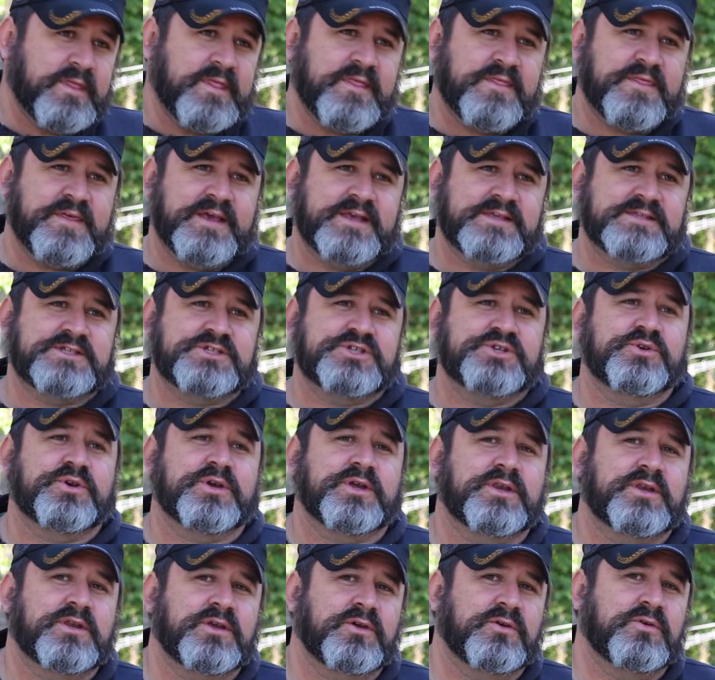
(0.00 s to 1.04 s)
of the things that you
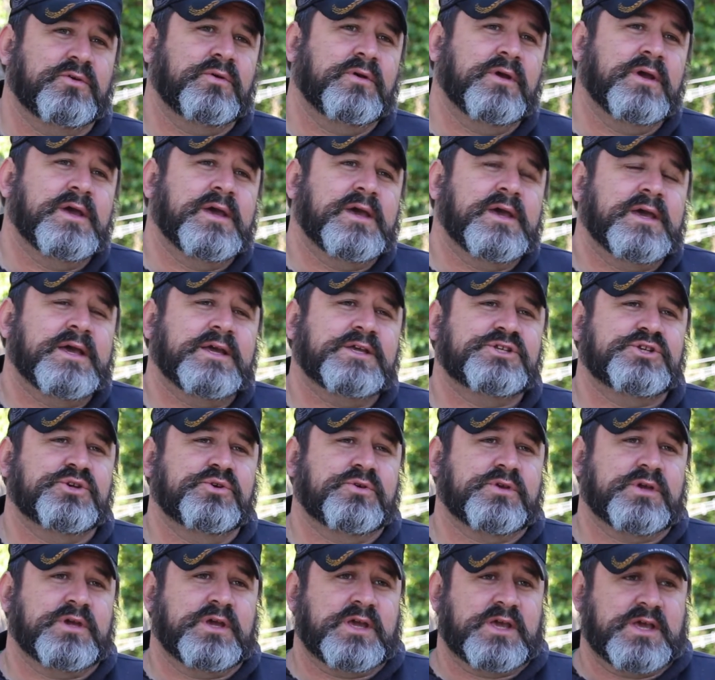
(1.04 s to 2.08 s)
can do is
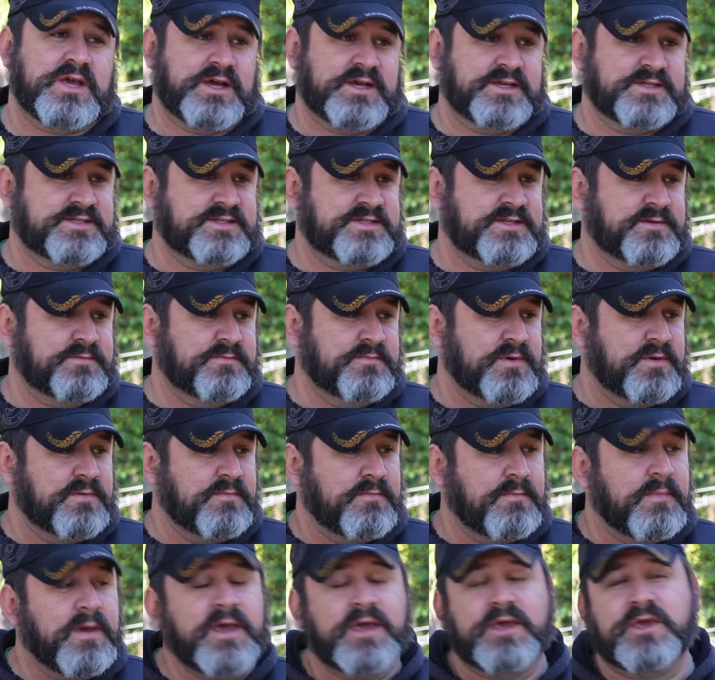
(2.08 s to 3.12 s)
you can custom
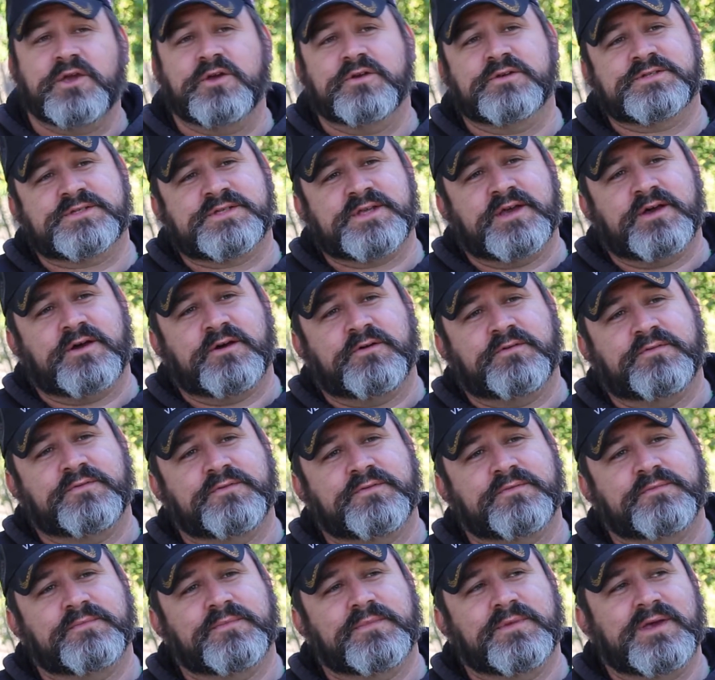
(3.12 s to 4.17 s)
make yourself
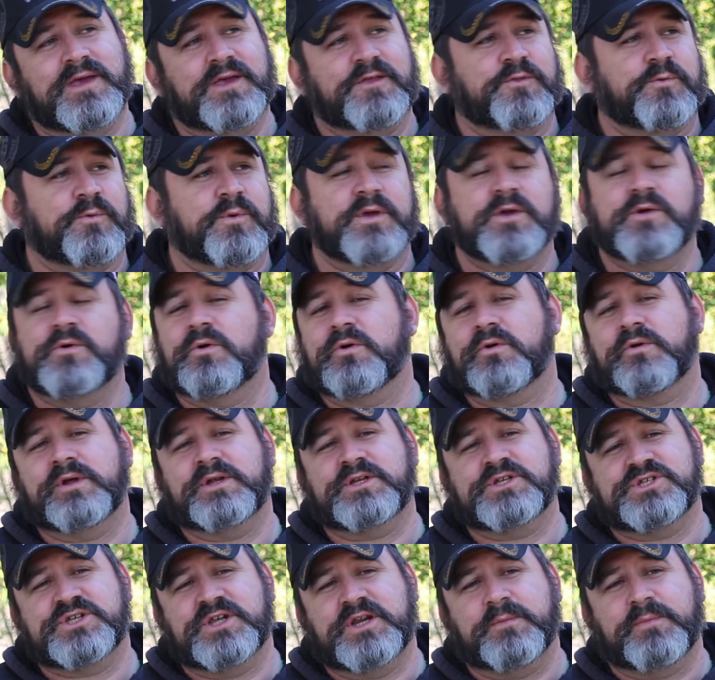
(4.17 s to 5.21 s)
a 3/4
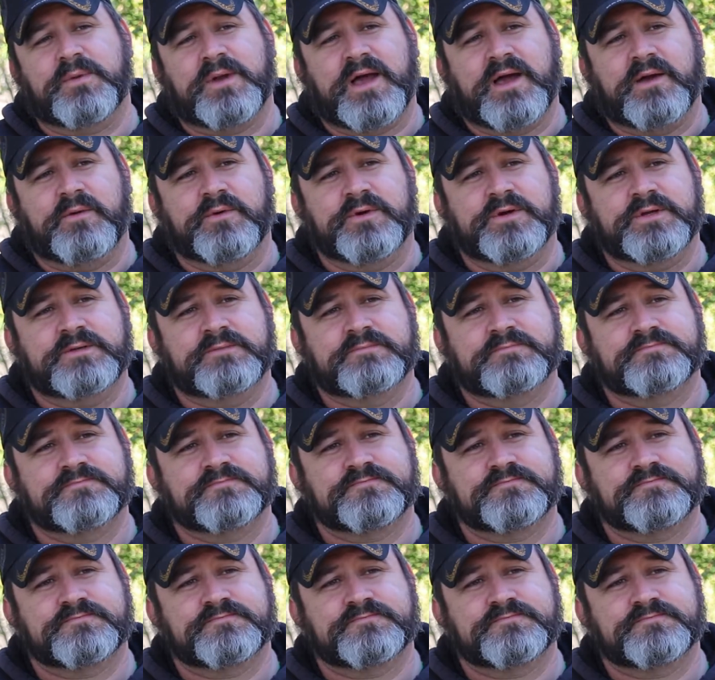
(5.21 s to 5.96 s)
inch sheet of plywood,